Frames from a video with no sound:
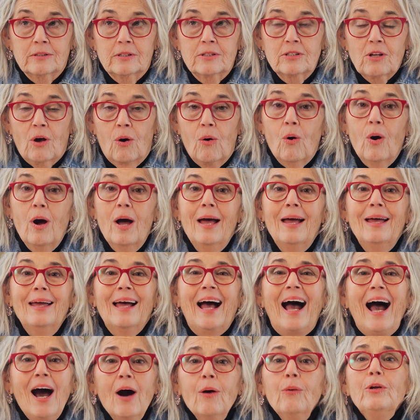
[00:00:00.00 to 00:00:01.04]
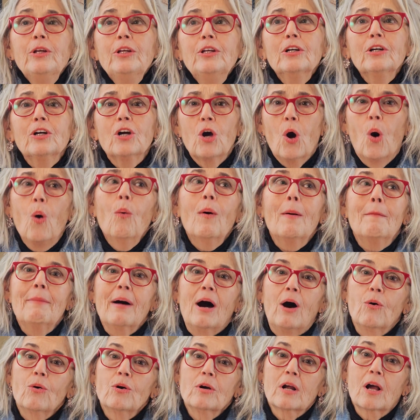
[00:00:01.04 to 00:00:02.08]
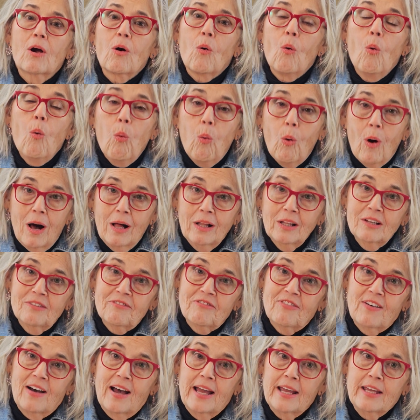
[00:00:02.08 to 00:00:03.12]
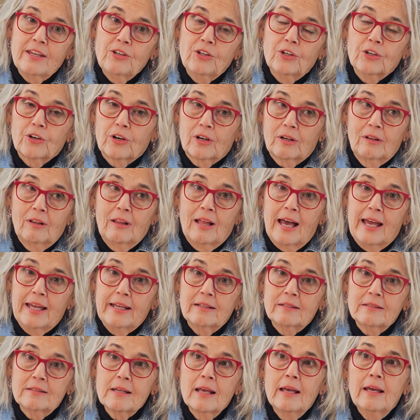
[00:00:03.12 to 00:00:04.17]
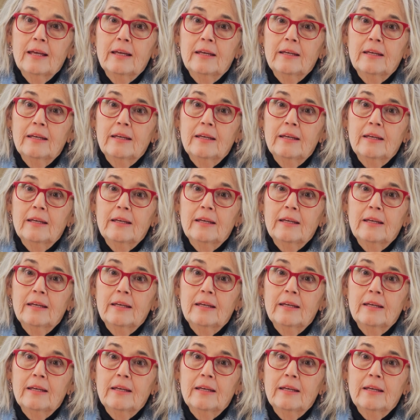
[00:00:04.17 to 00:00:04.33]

So how do you go about qualifying your clients